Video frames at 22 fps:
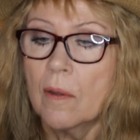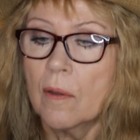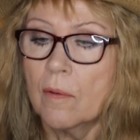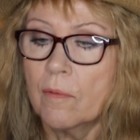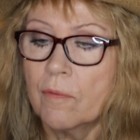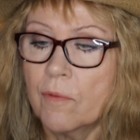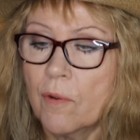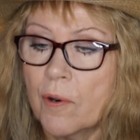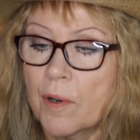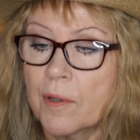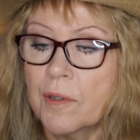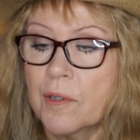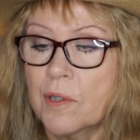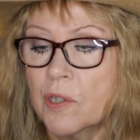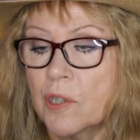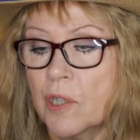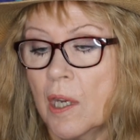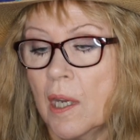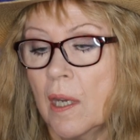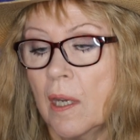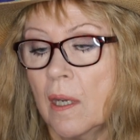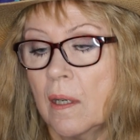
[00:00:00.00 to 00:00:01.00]
The fourth
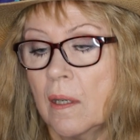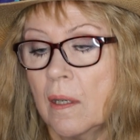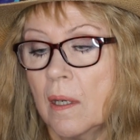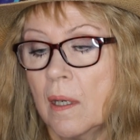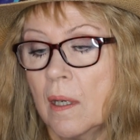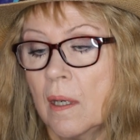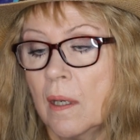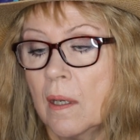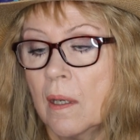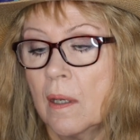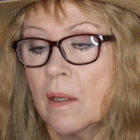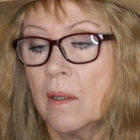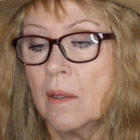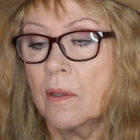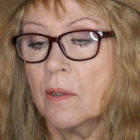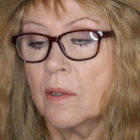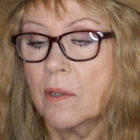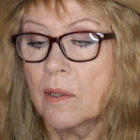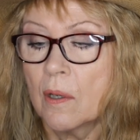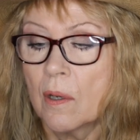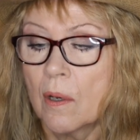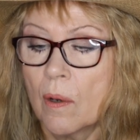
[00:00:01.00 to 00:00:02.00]
shade
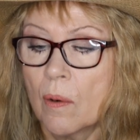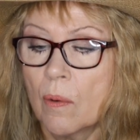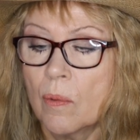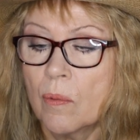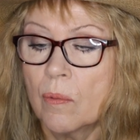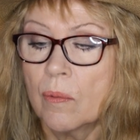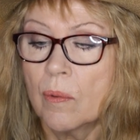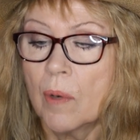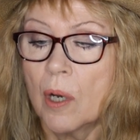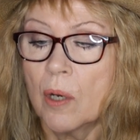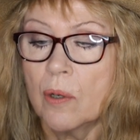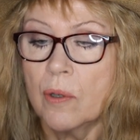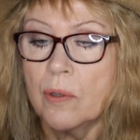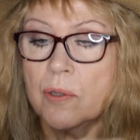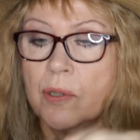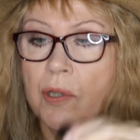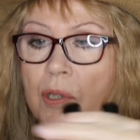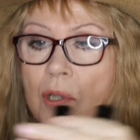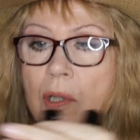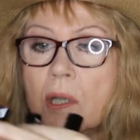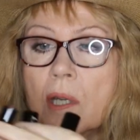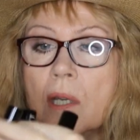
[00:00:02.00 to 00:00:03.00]
is Rose